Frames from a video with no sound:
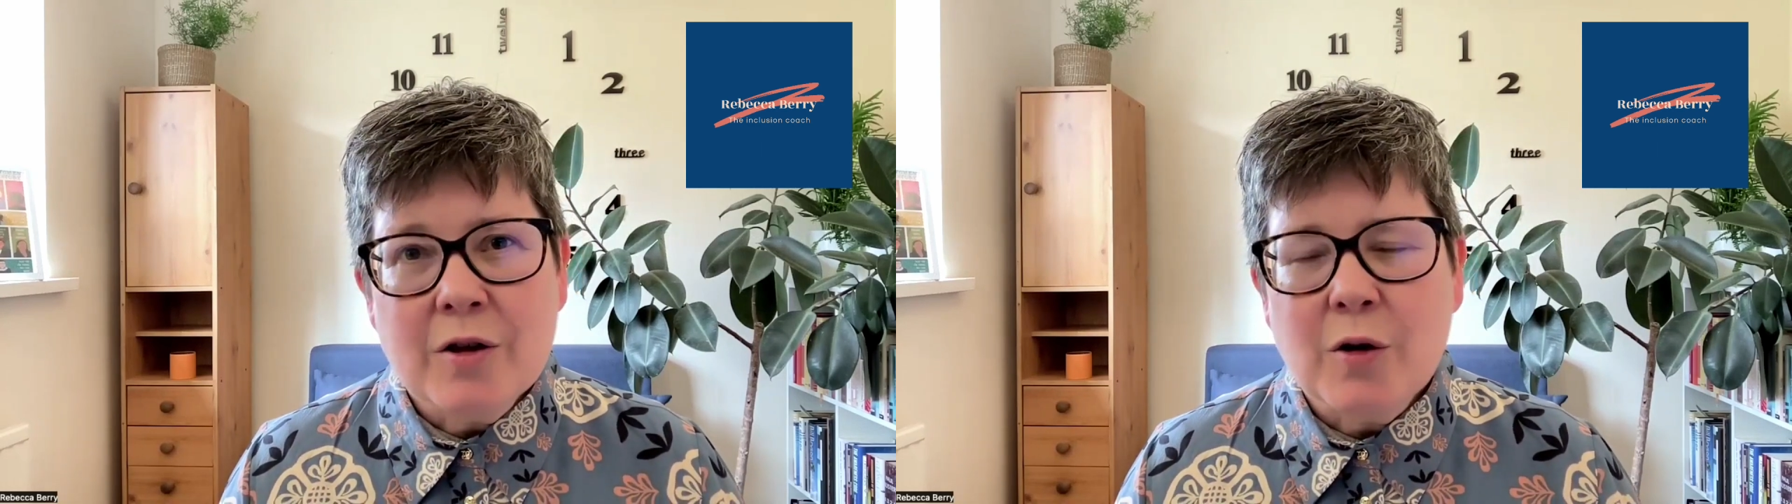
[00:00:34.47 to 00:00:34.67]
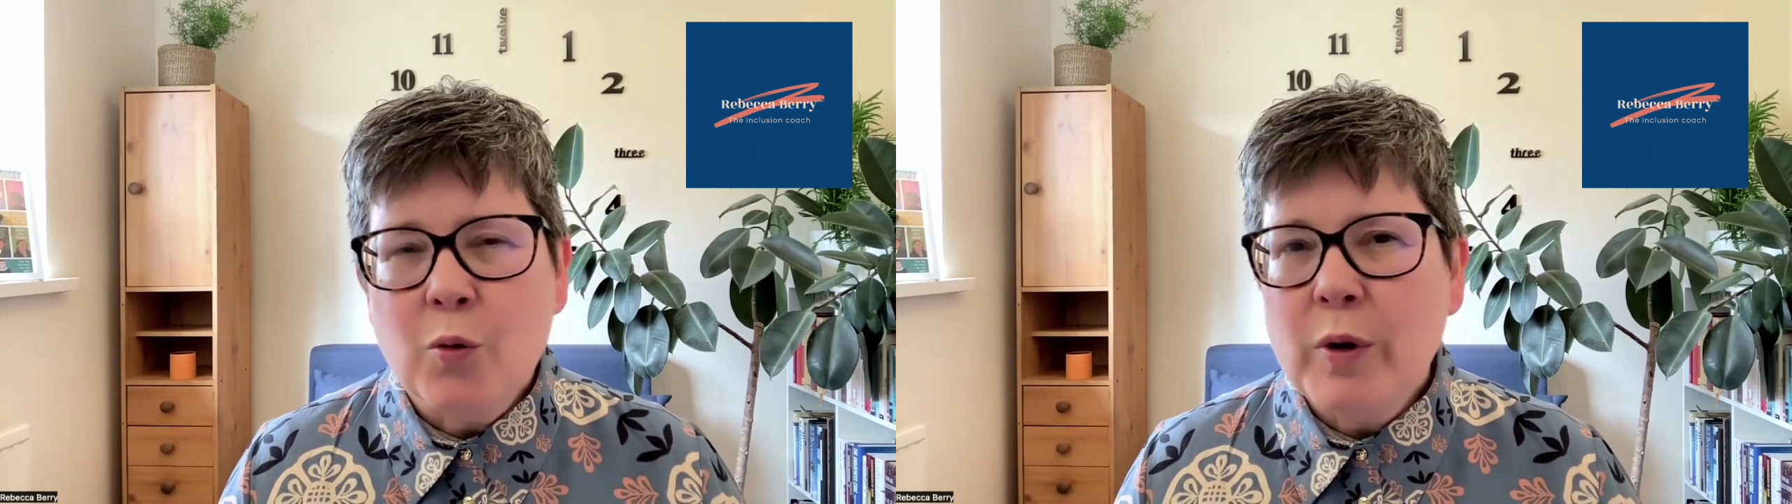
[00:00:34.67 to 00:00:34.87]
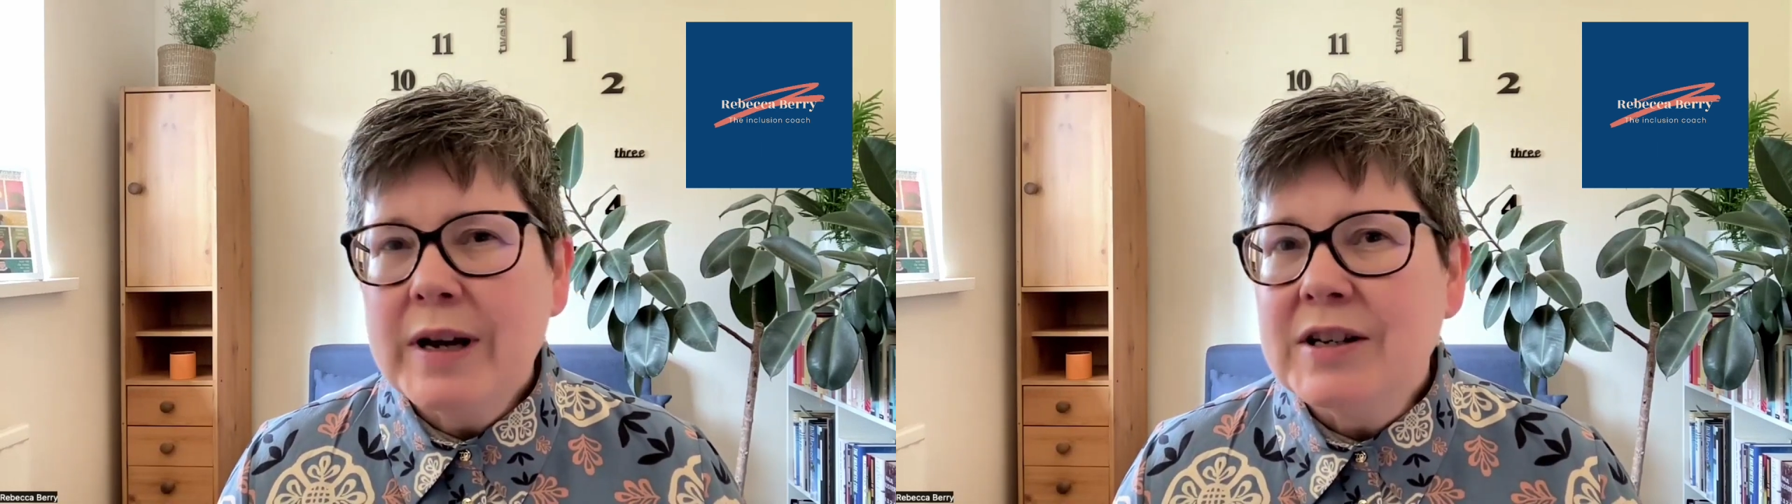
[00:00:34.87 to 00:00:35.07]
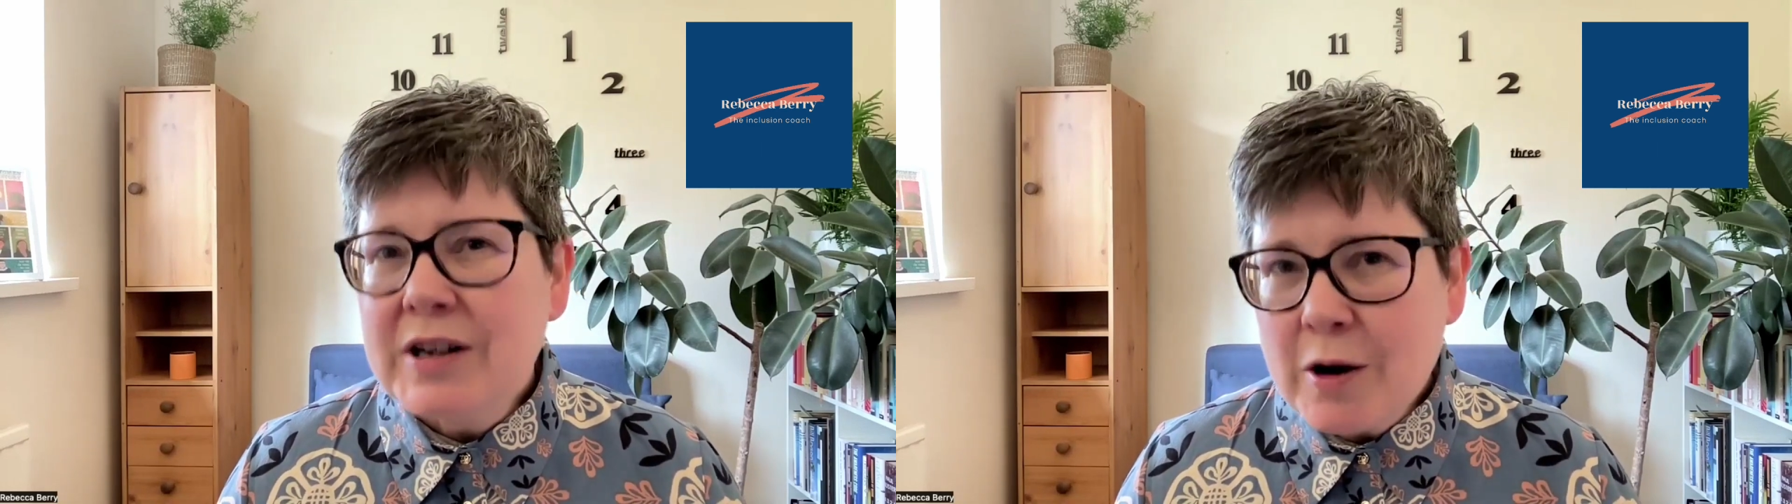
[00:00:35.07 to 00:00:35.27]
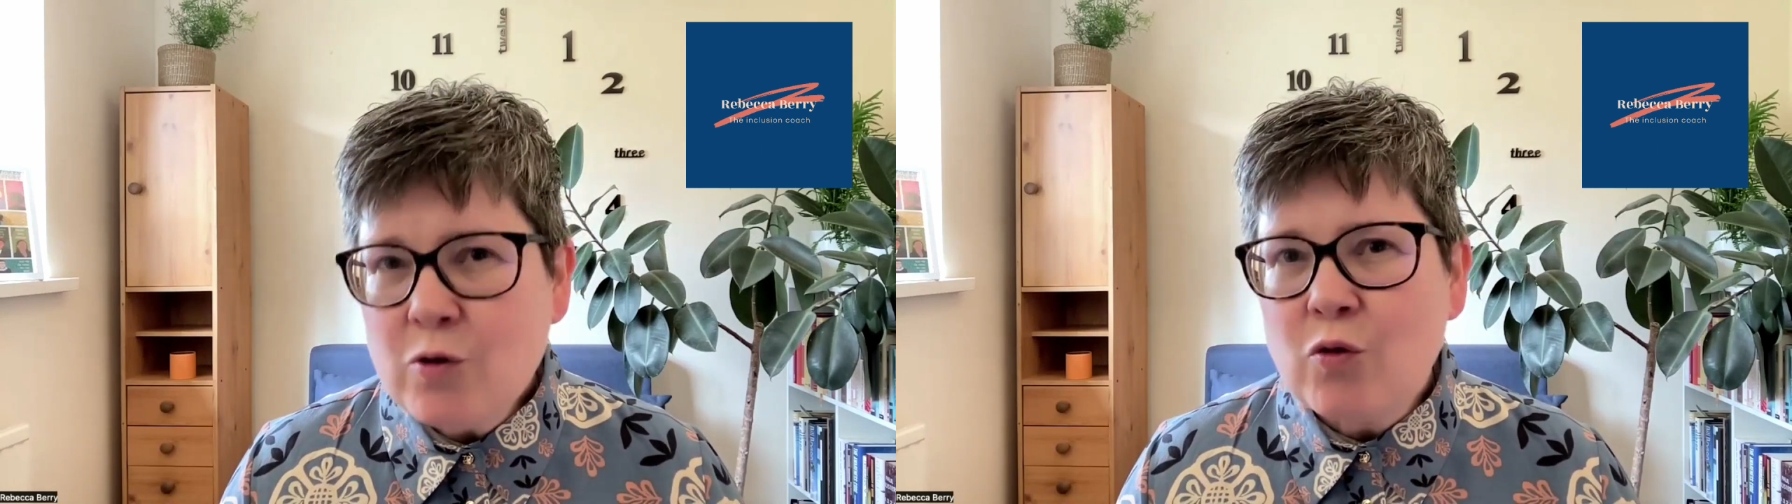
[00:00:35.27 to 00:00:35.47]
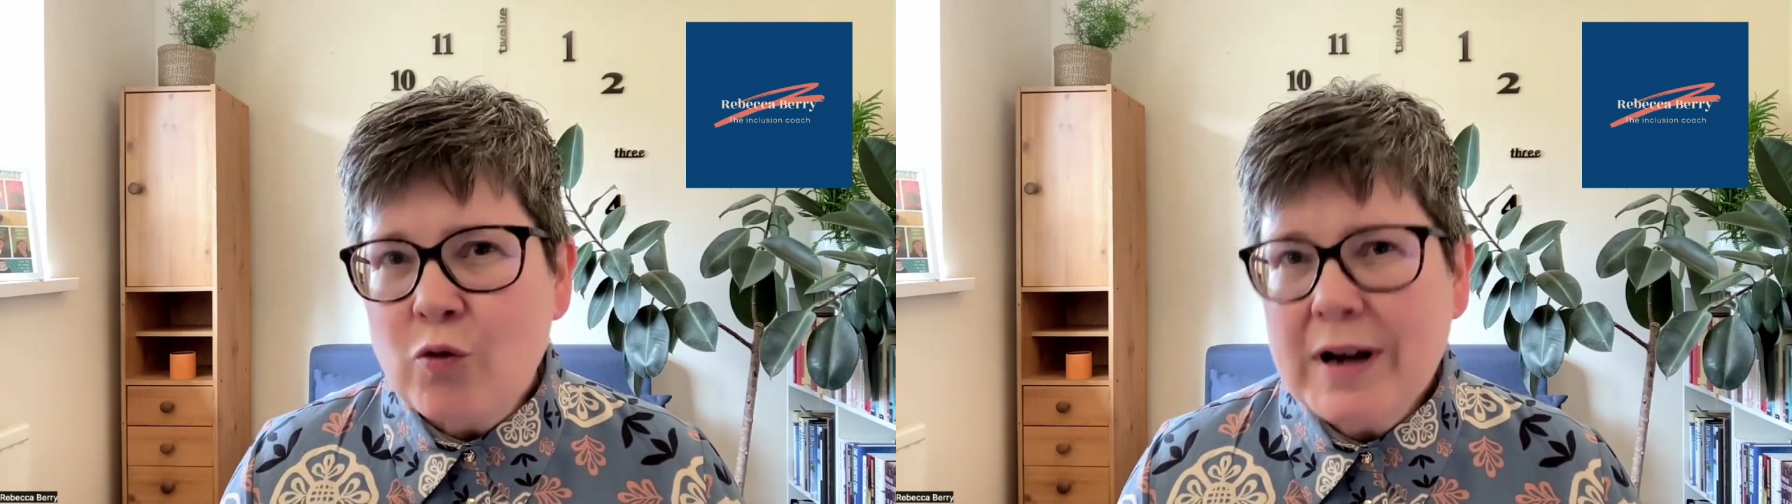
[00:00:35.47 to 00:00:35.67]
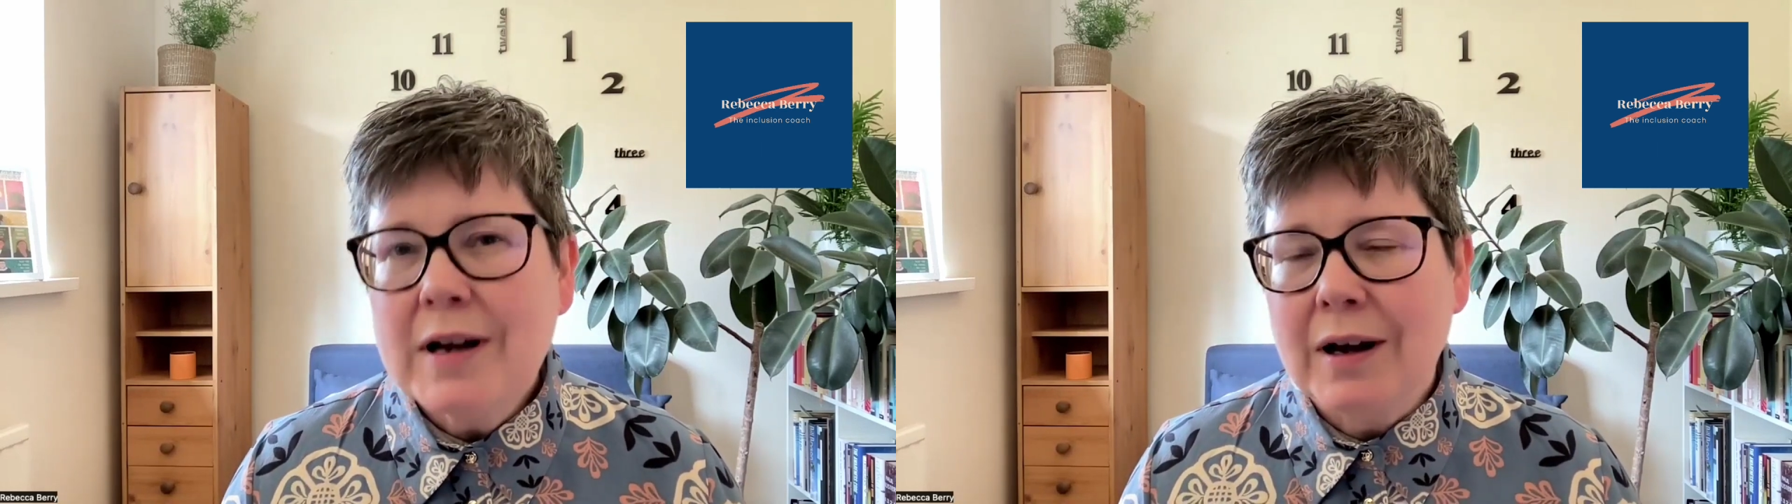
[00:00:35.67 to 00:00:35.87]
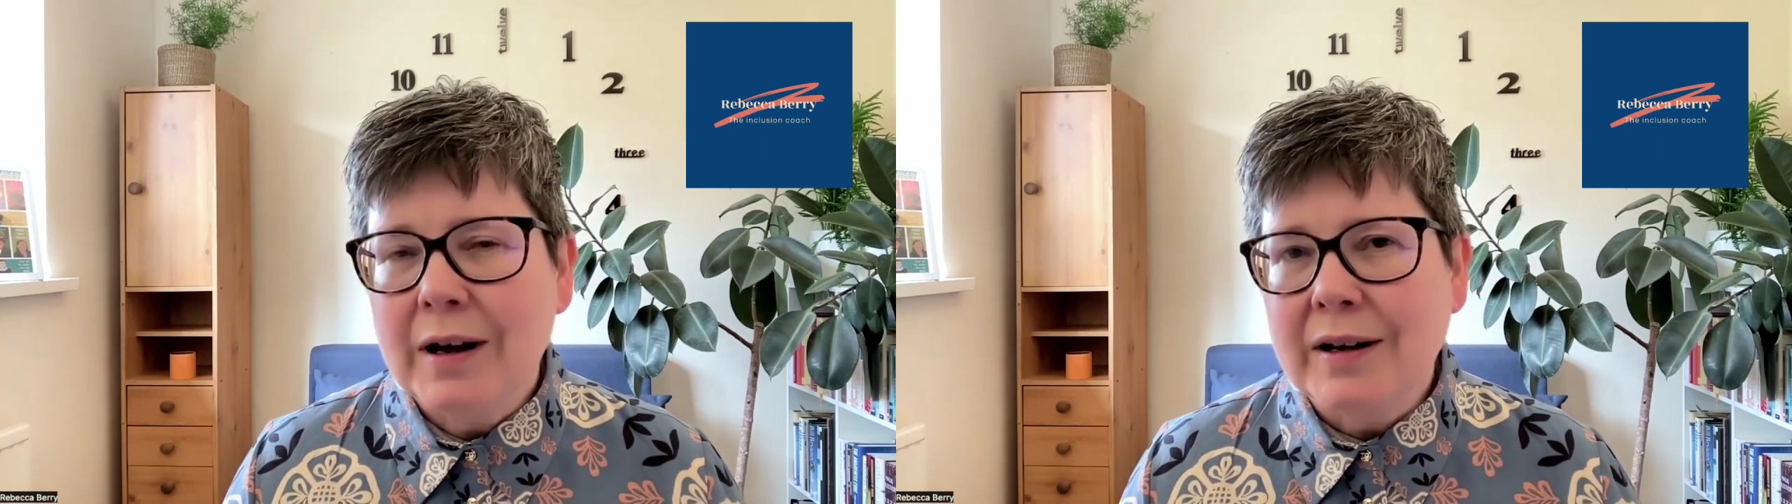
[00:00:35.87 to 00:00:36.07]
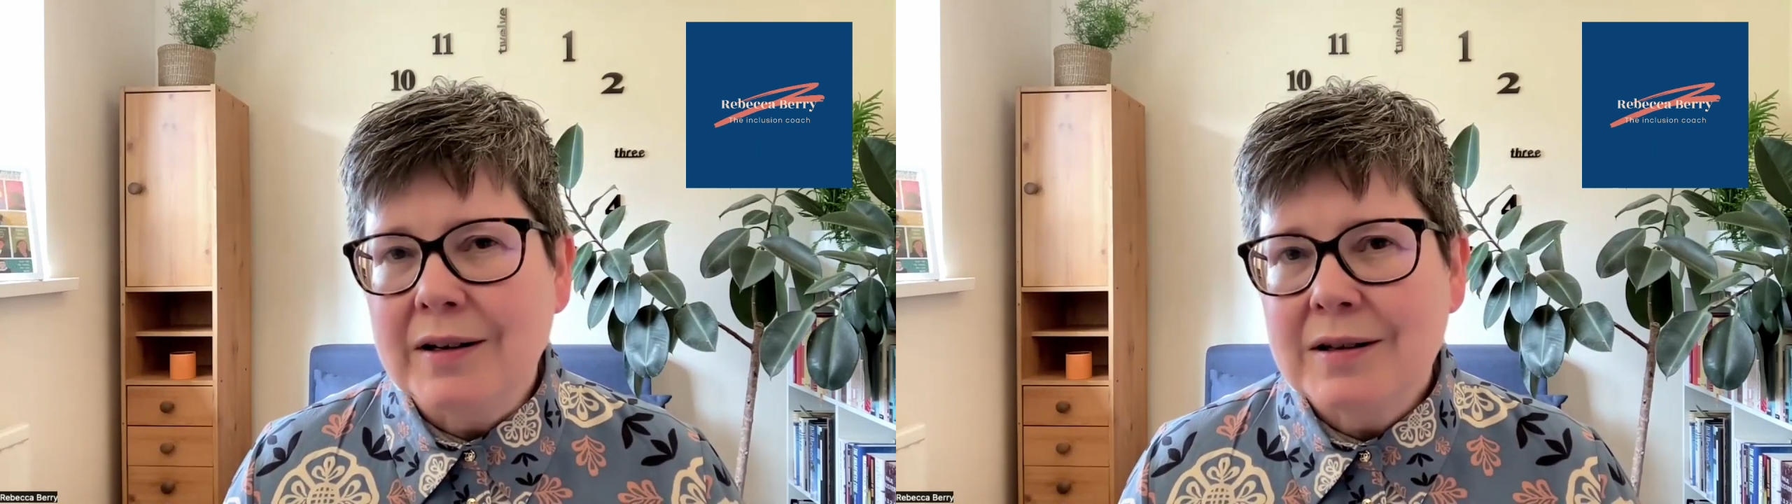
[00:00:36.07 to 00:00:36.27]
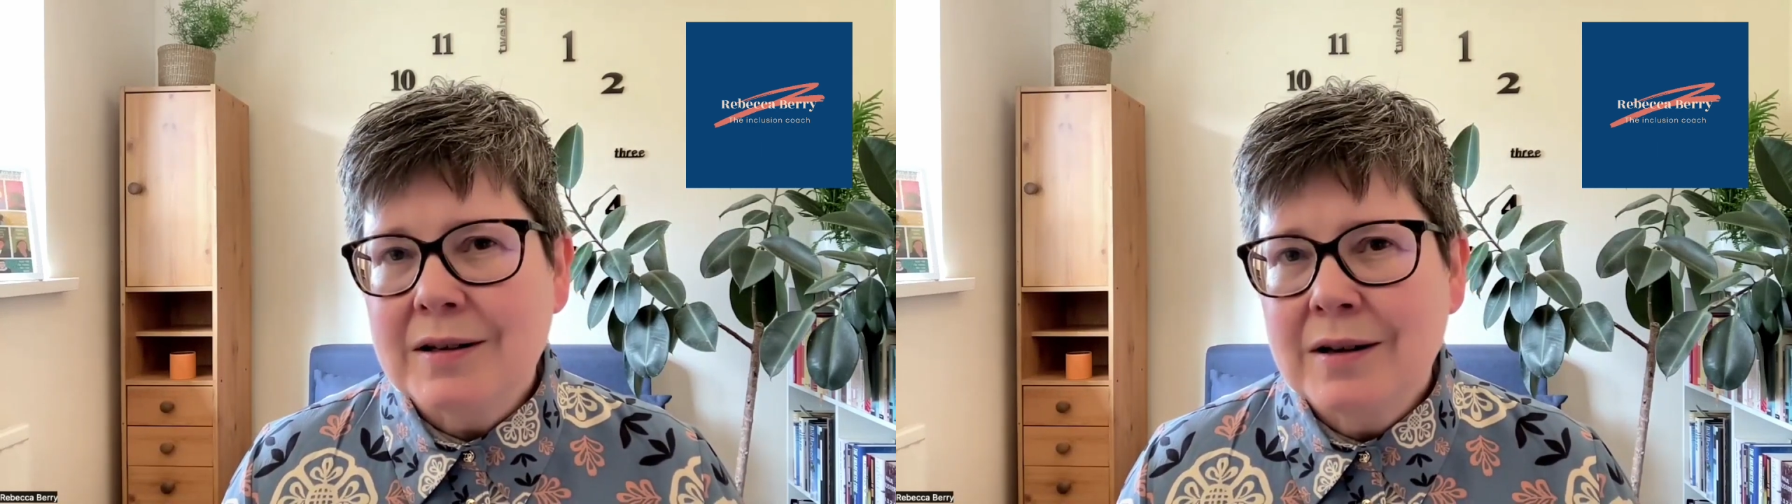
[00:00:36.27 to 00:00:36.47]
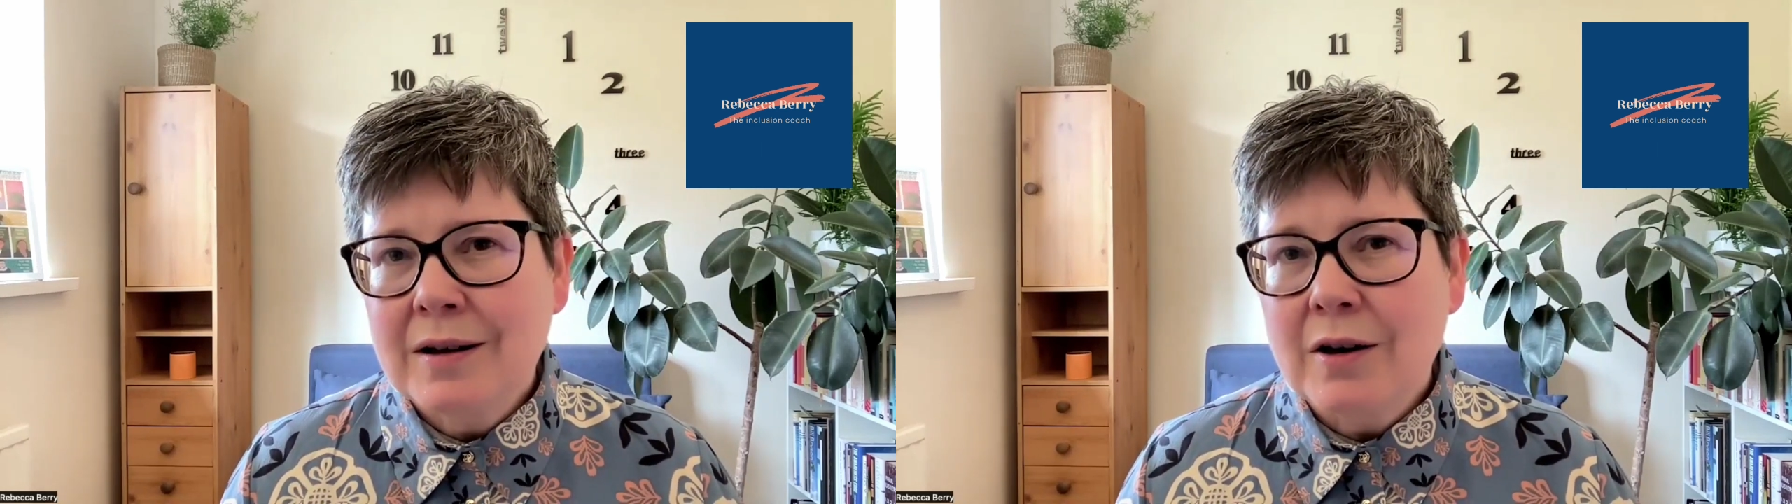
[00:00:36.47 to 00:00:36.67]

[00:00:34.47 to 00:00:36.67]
that we don't realise